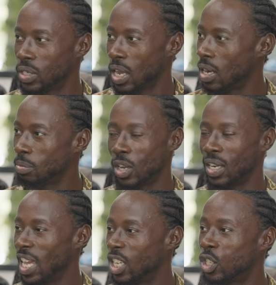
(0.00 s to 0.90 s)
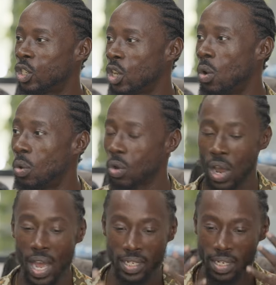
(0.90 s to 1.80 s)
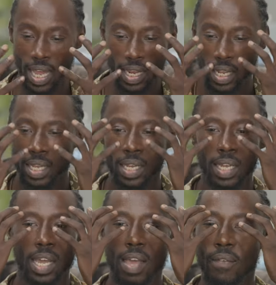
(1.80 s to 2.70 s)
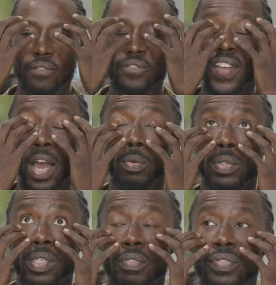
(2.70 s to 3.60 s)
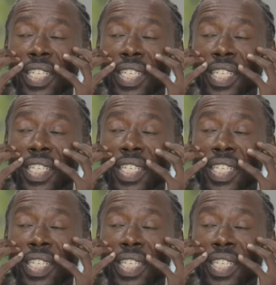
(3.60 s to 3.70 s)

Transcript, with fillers: Chaun, I'm talking like soul cries, like, fountains of